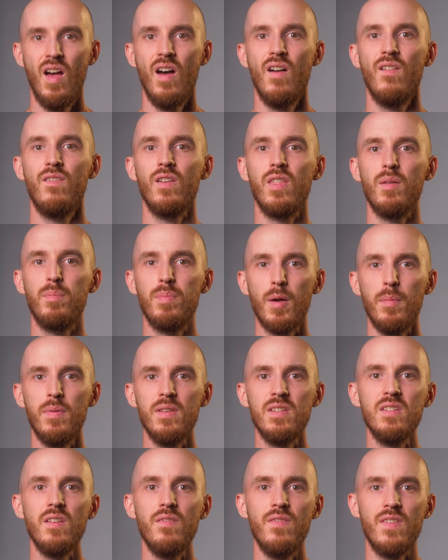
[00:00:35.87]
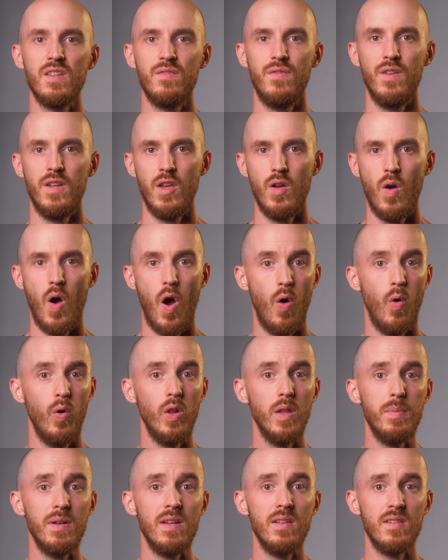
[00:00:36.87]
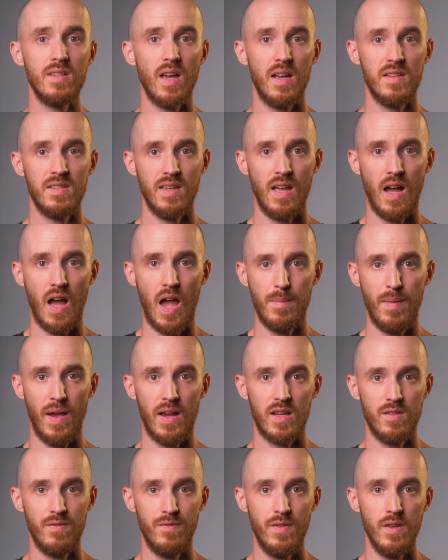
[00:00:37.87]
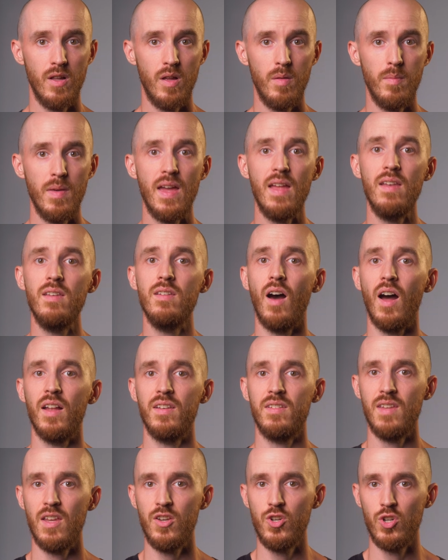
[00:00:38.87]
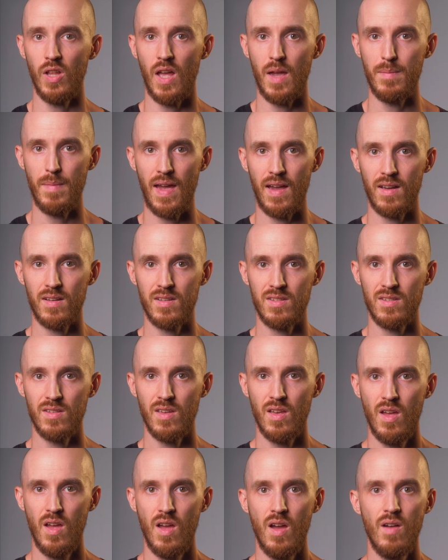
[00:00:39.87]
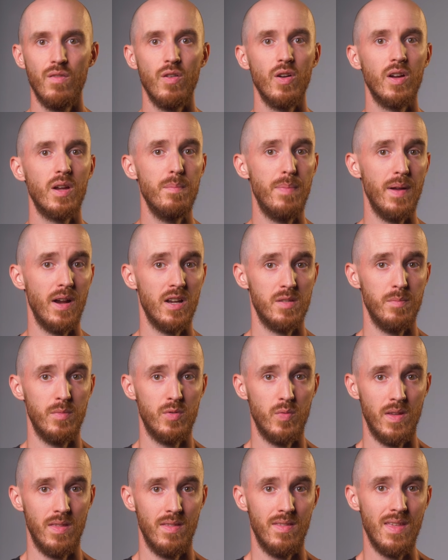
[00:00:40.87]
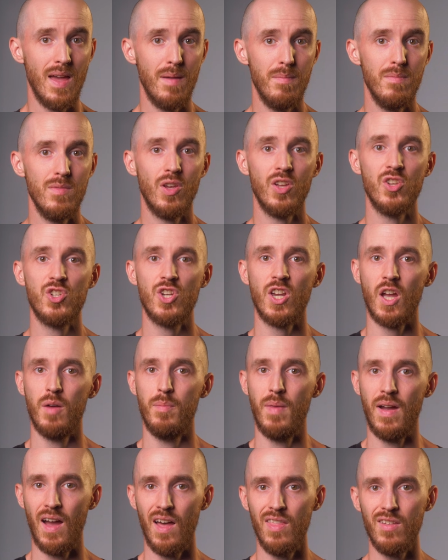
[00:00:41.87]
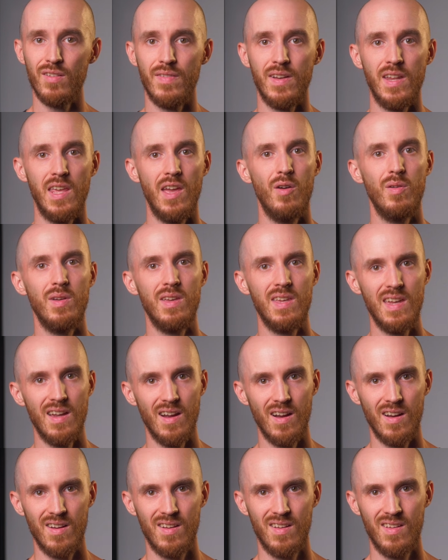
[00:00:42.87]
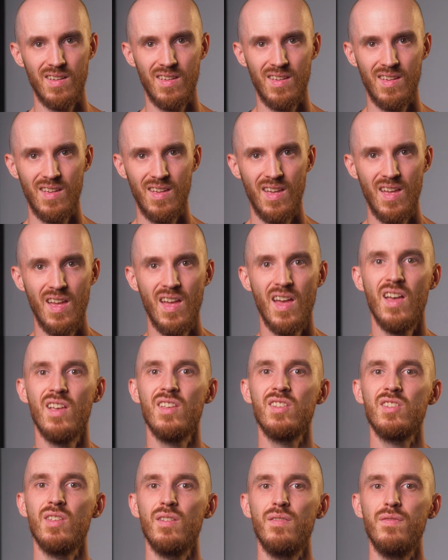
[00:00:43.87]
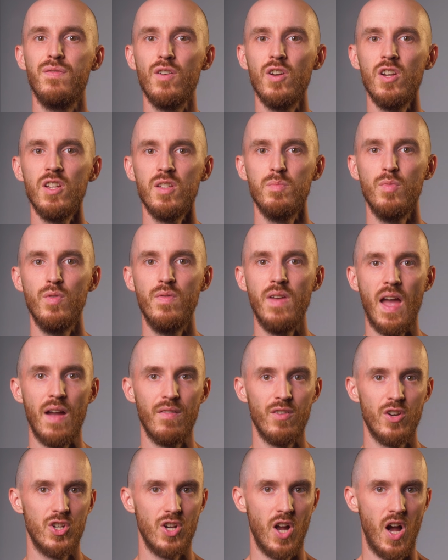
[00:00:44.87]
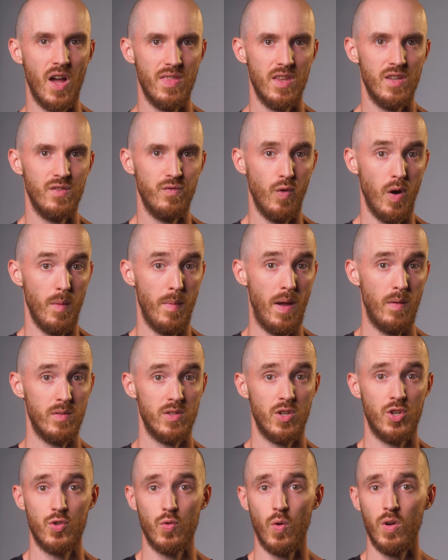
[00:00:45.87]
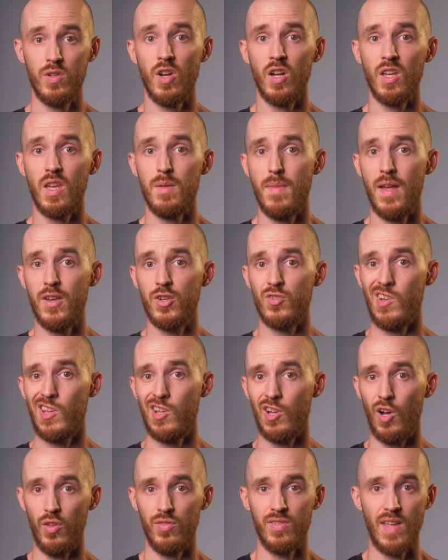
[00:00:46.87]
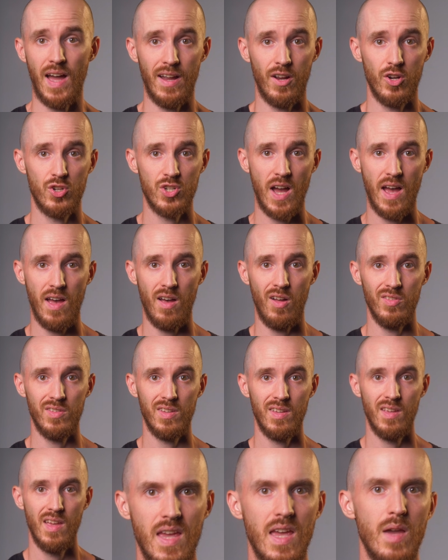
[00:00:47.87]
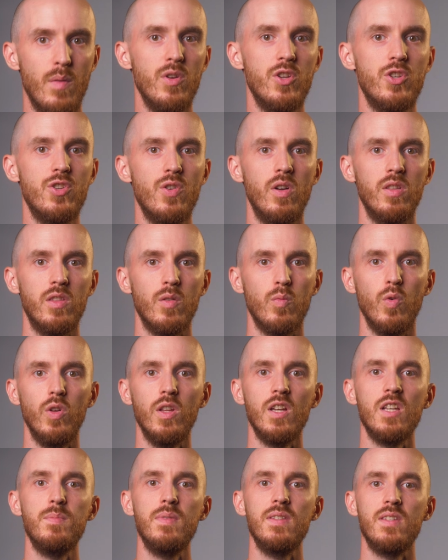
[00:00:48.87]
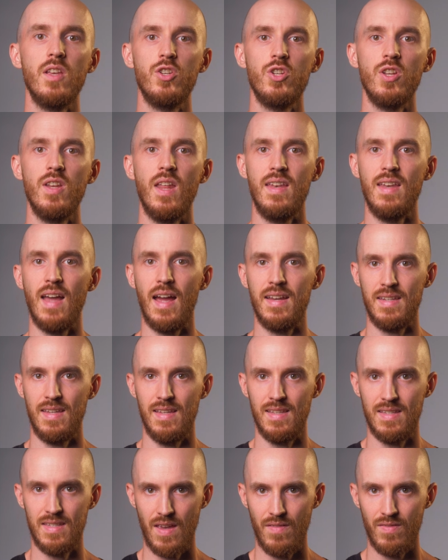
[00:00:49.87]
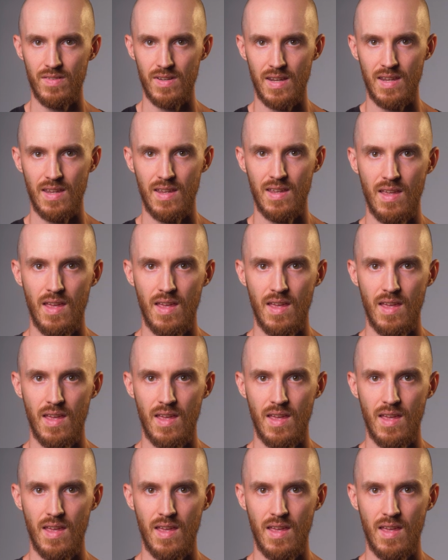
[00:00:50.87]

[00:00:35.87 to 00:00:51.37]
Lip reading: For the purposes of this video, I'll only be discussing IMAX film and not digital IMAX. For a comparison between them, you can check out my other video here. So the first movie ever shot in this format was a short documentary called Tiger Child. It was shown at the World Exposition in 1970.